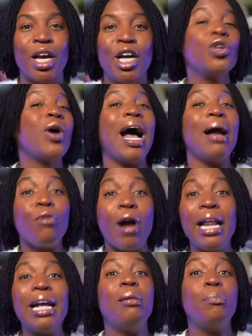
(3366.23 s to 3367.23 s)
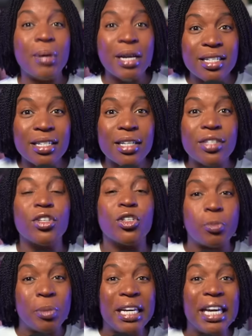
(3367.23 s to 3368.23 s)
So I'm running a business, the
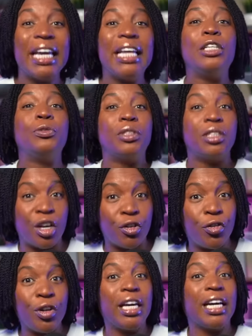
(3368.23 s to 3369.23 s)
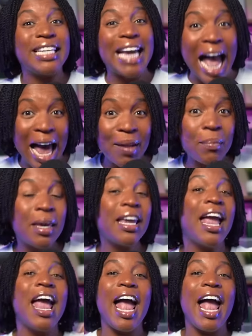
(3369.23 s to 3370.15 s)
Speak English with Tiffani Academy